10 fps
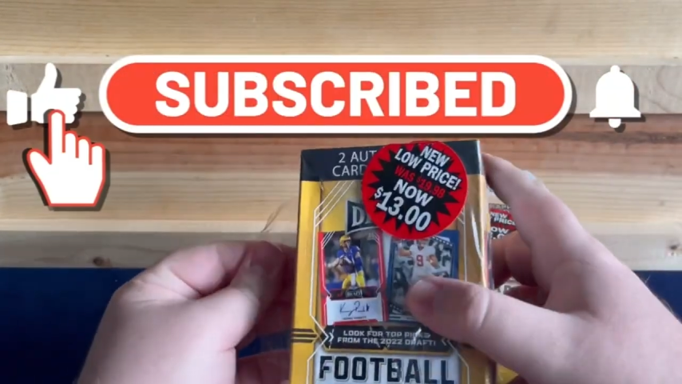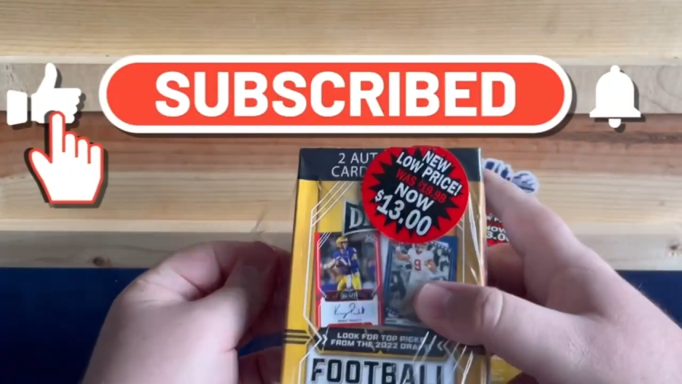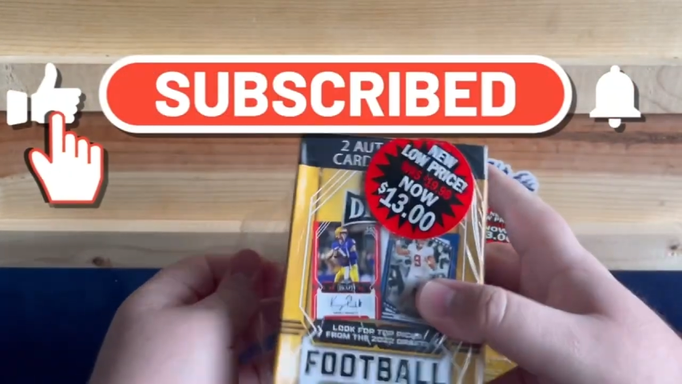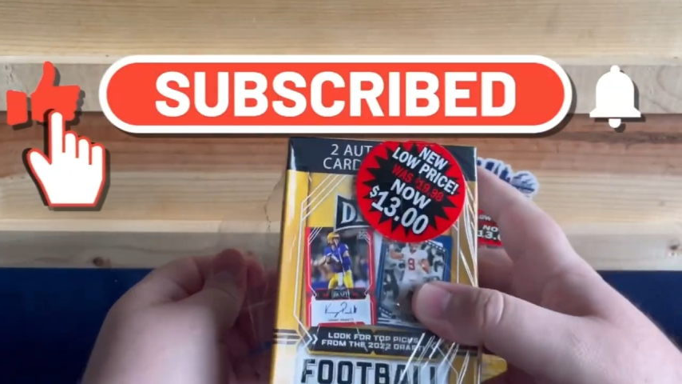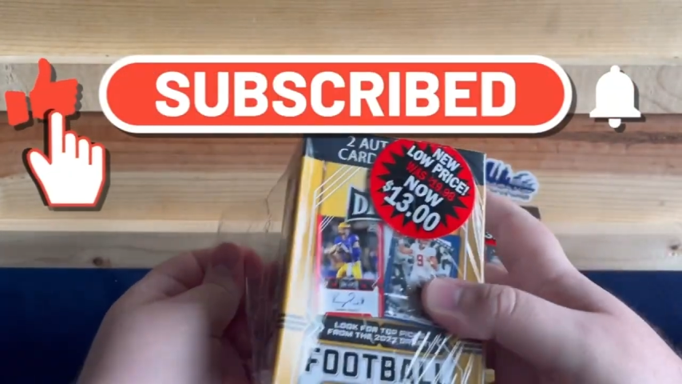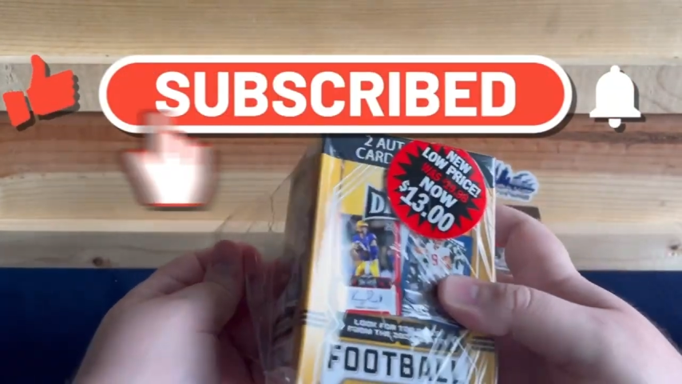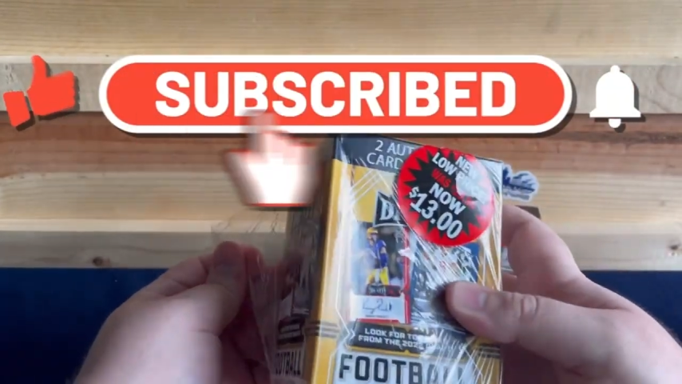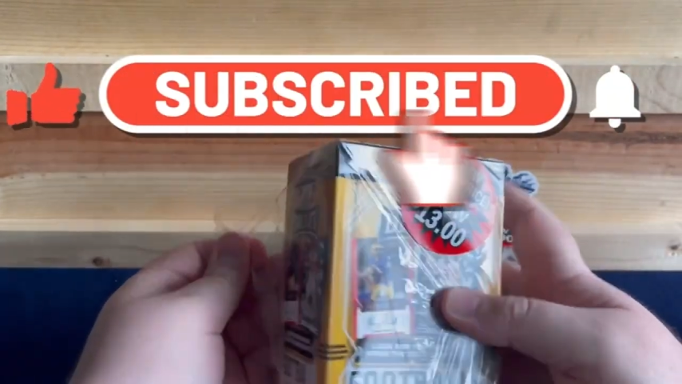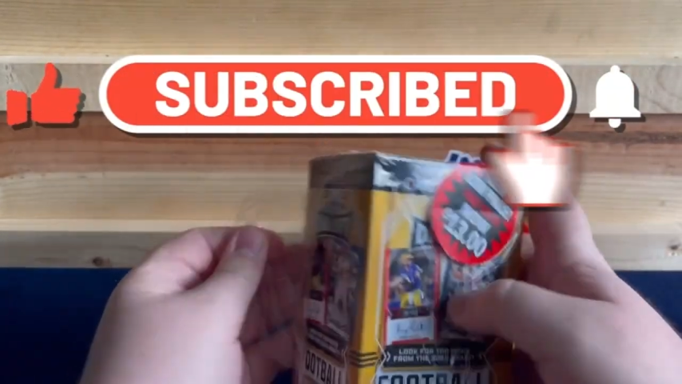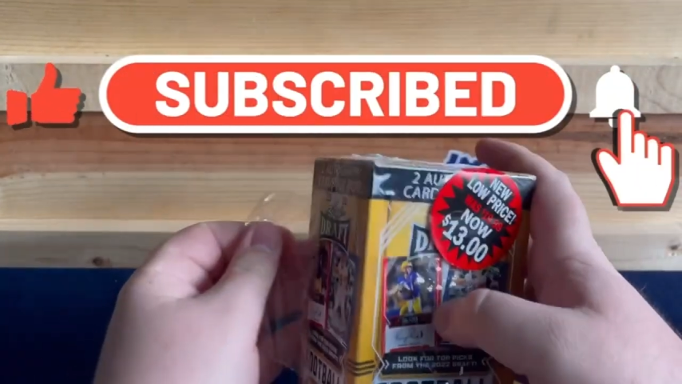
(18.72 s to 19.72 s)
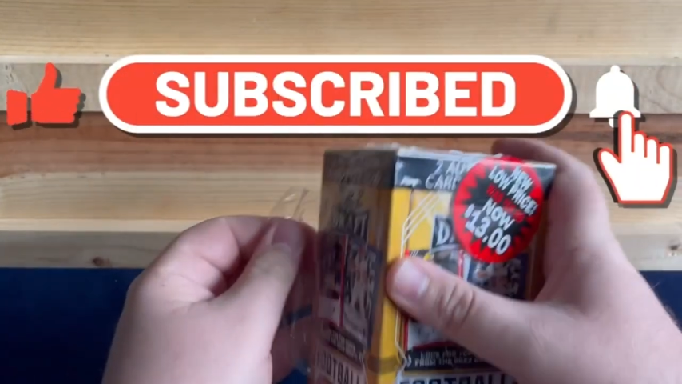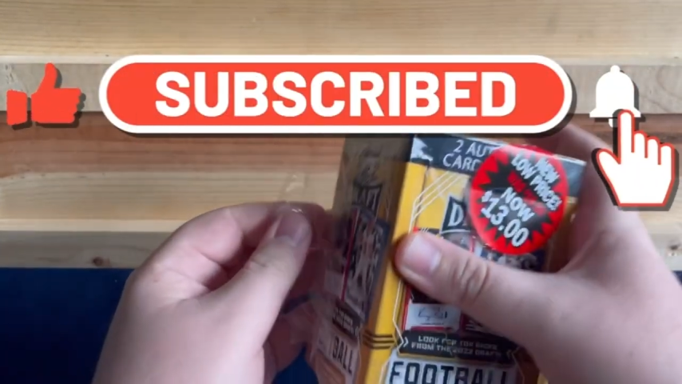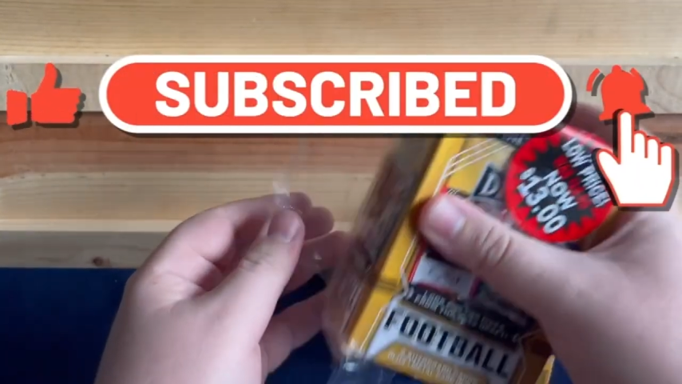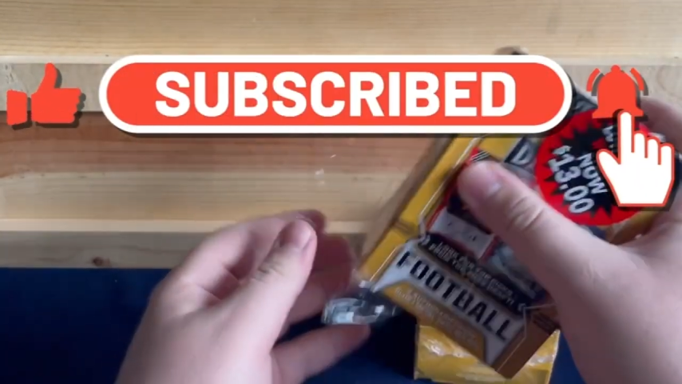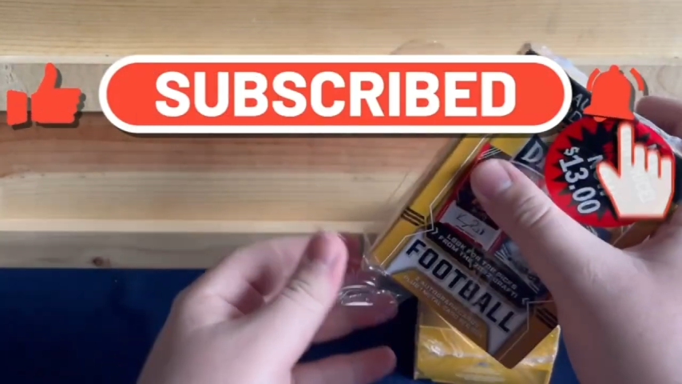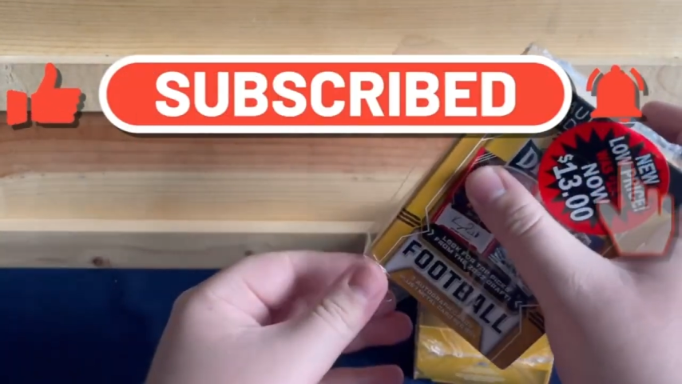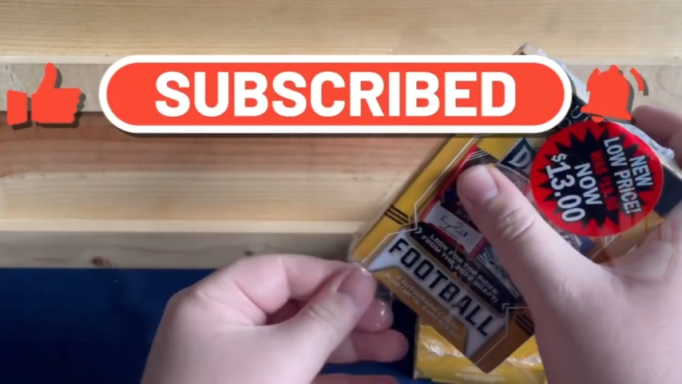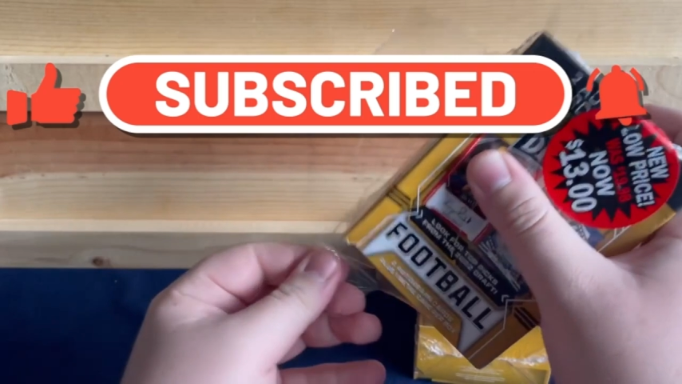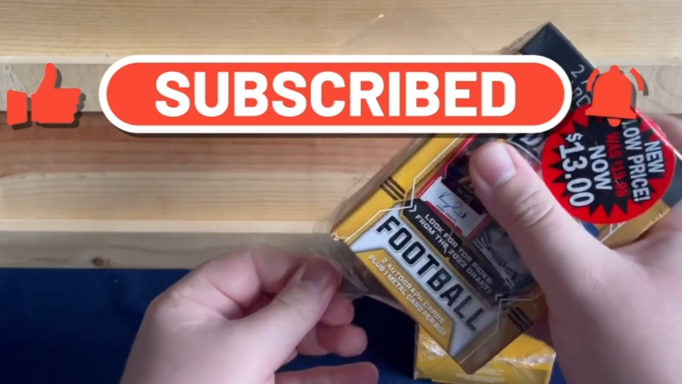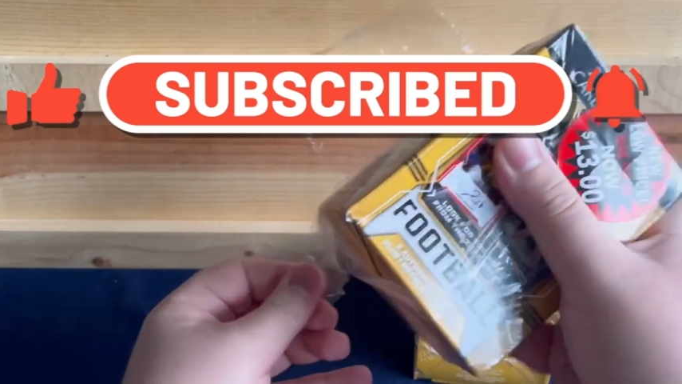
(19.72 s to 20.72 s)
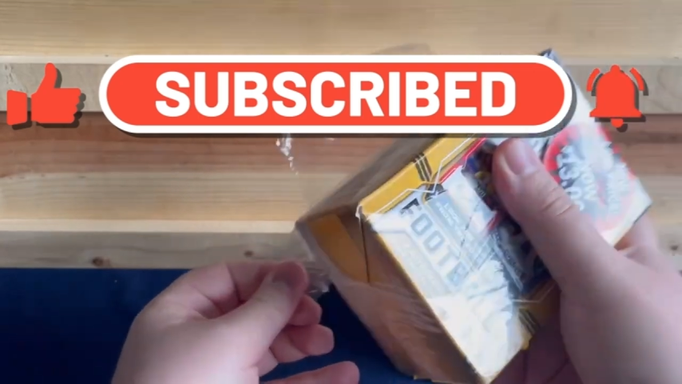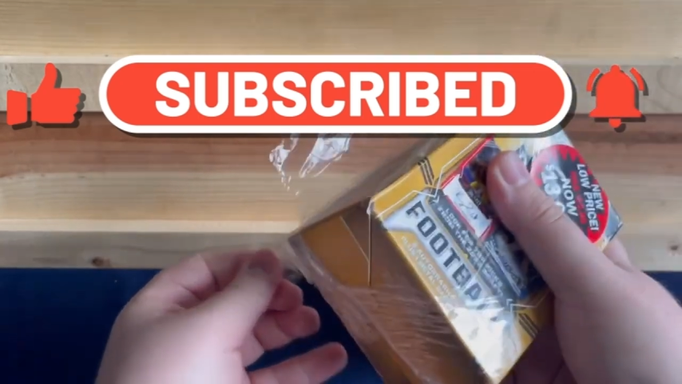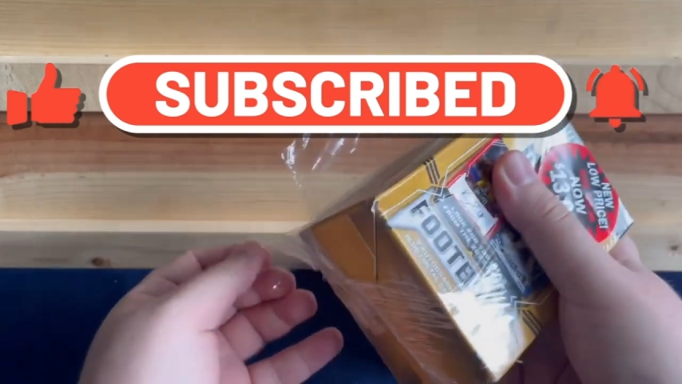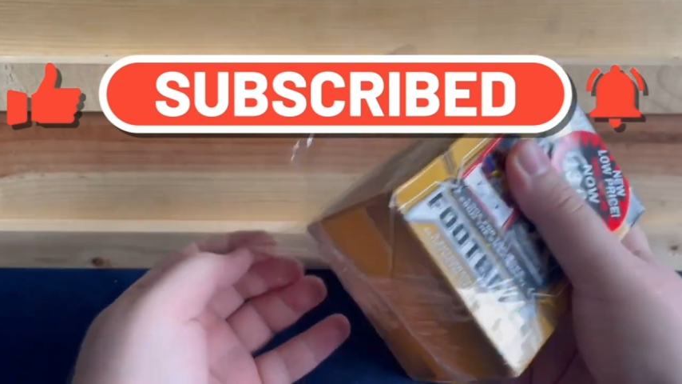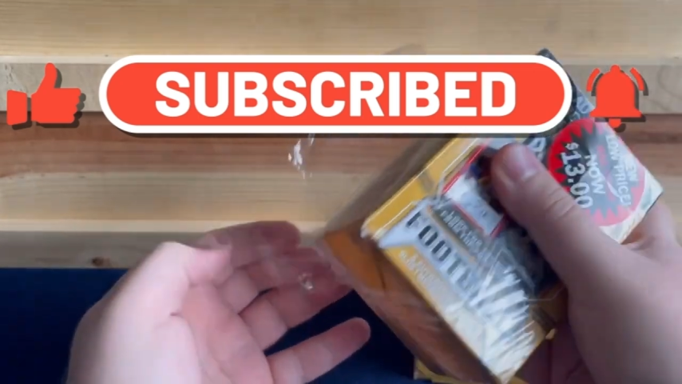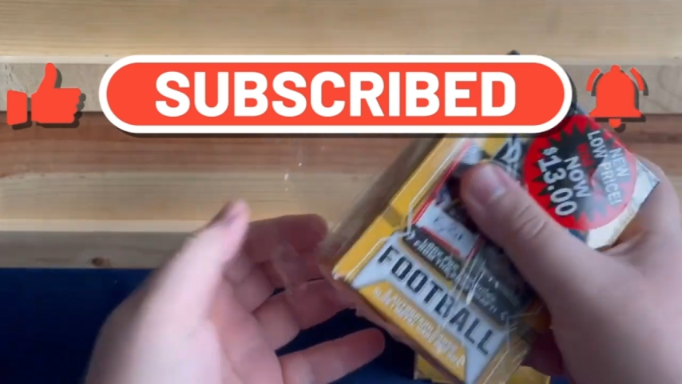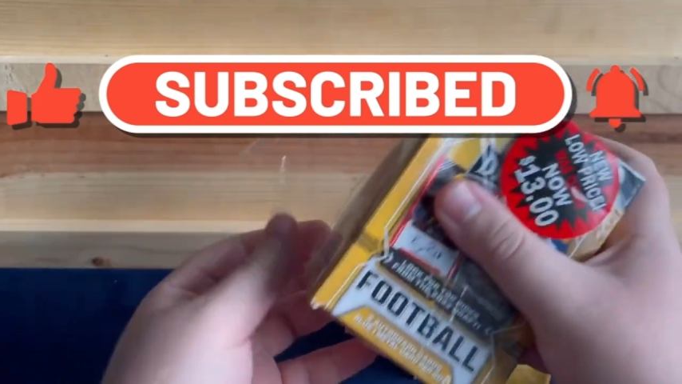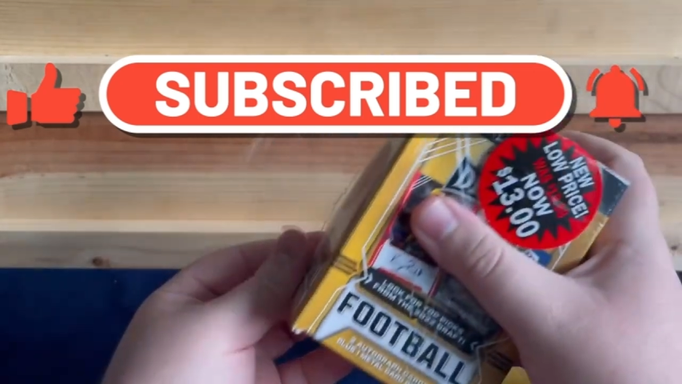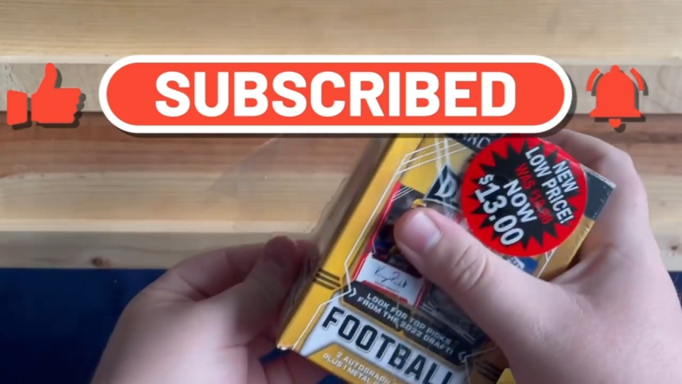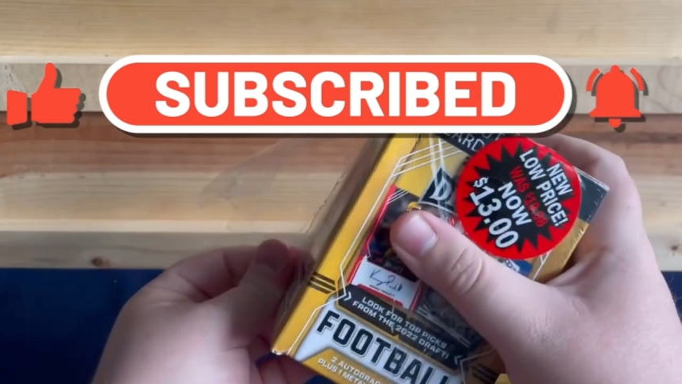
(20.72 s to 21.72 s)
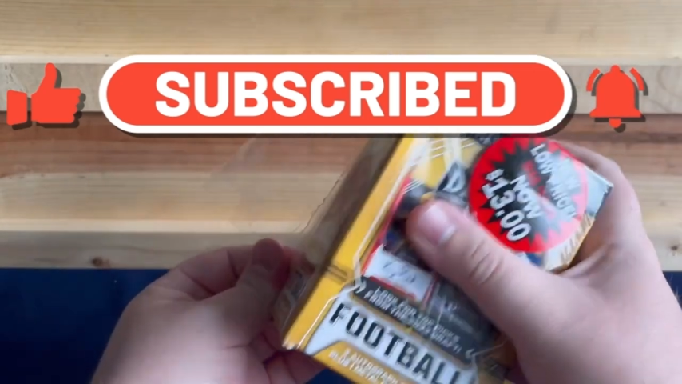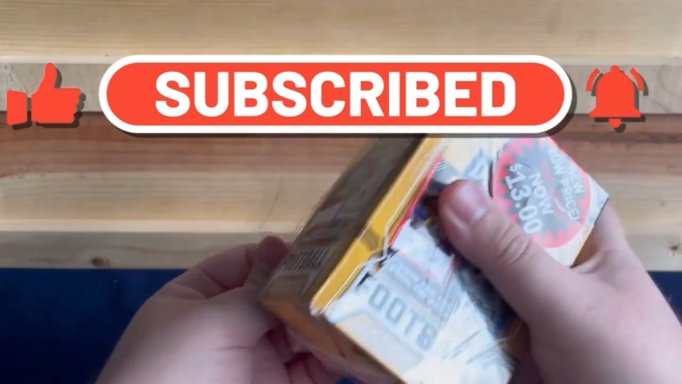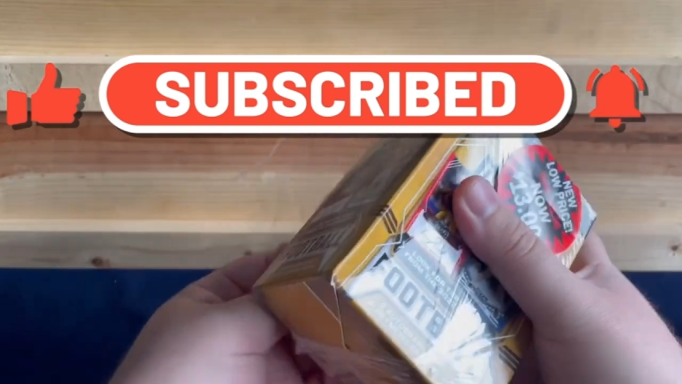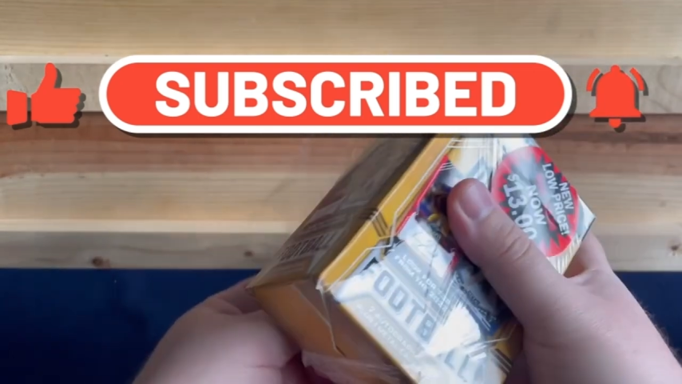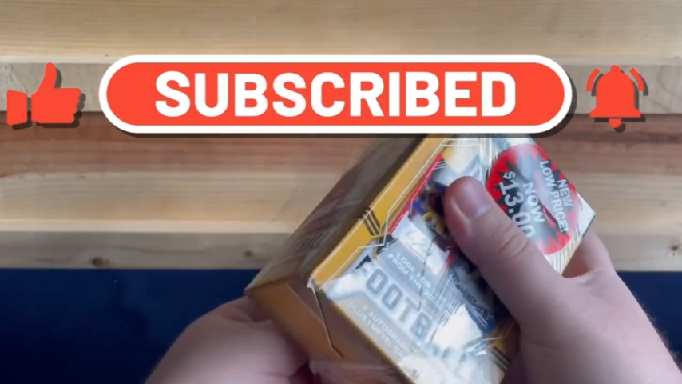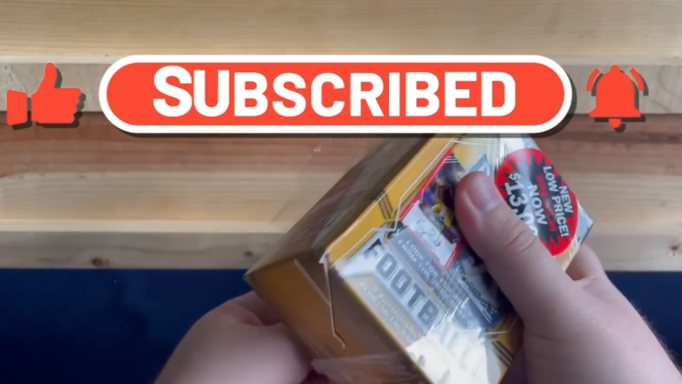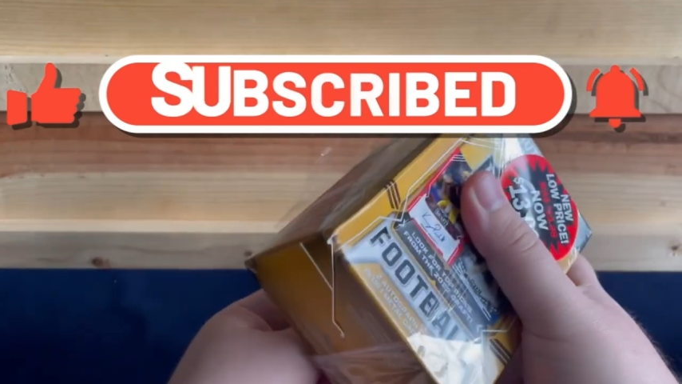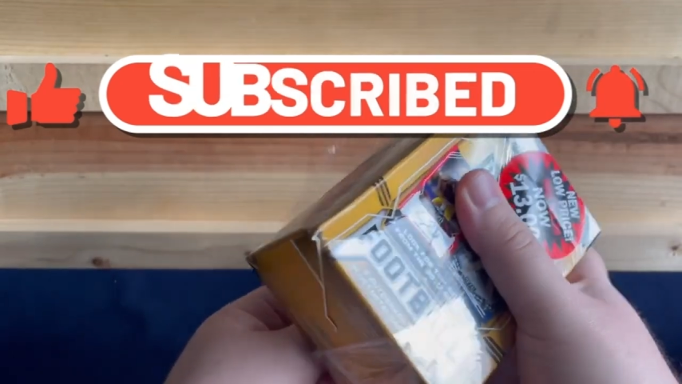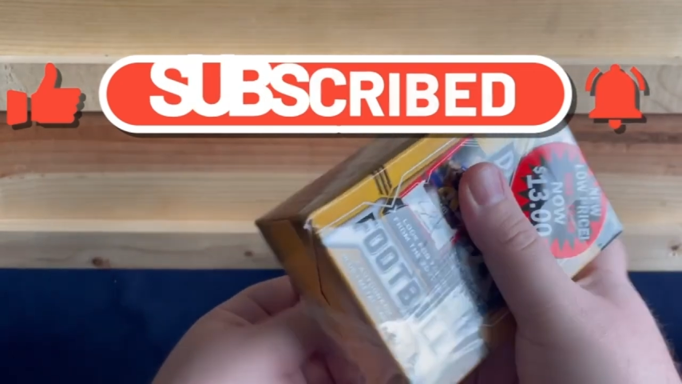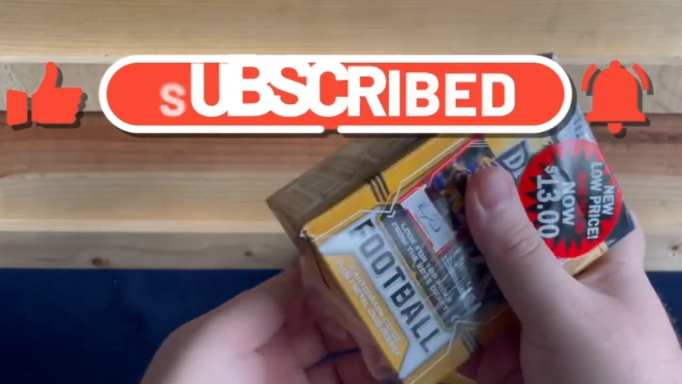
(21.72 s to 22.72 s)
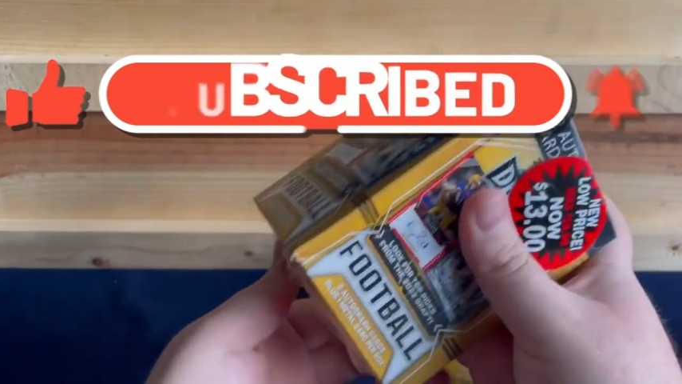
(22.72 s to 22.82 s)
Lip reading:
(no speaker visible)